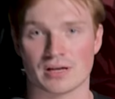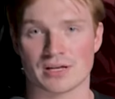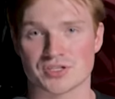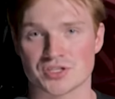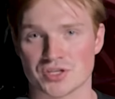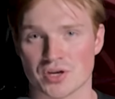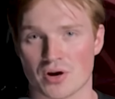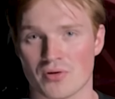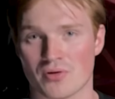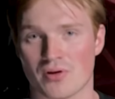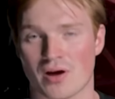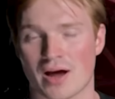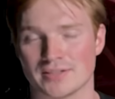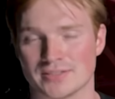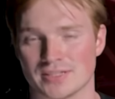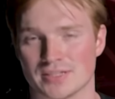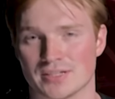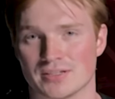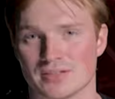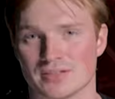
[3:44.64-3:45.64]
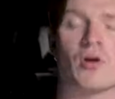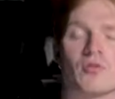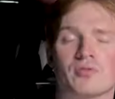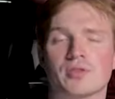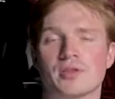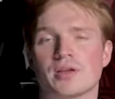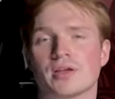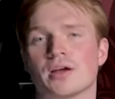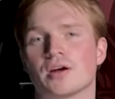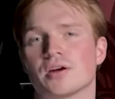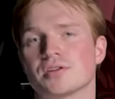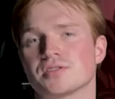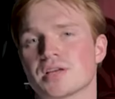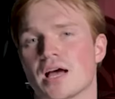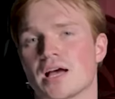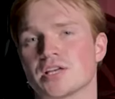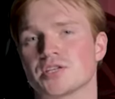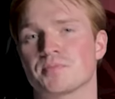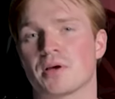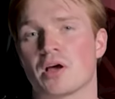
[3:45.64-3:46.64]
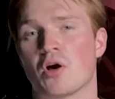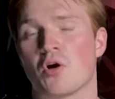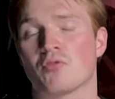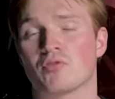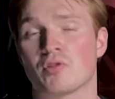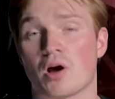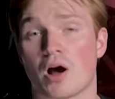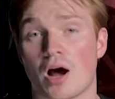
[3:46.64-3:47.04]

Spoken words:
And so I did. Over the years, I spent over